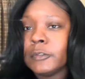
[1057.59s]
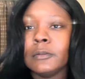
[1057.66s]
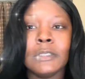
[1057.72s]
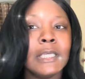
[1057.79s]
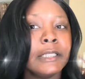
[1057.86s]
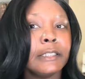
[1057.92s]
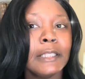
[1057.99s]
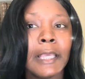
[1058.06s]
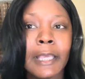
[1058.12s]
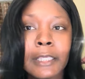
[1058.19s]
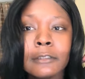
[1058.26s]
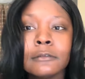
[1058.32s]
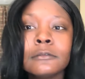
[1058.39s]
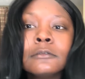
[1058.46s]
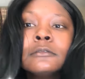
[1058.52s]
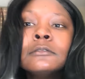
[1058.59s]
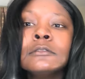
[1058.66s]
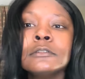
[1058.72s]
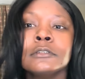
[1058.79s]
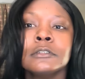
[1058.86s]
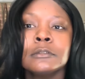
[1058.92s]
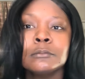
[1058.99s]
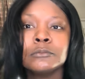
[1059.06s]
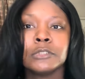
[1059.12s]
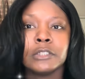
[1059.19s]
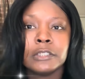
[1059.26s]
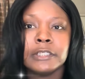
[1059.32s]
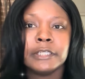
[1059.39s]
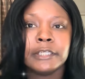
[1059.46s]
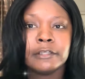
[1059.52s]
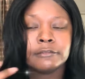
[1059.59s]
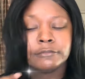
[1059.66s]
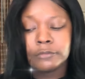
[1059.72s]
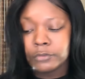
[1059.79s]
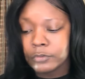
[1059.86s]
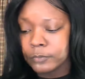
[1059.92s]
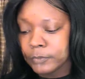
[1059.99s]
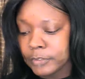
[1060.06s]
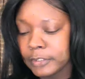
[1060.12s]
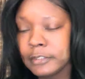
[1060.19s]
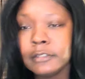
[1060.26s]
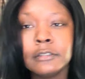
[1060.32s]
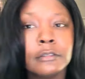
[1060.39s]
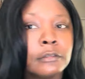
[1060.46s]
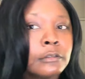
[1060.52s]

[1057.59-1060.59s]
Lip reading: Like that. Brought our hair forward.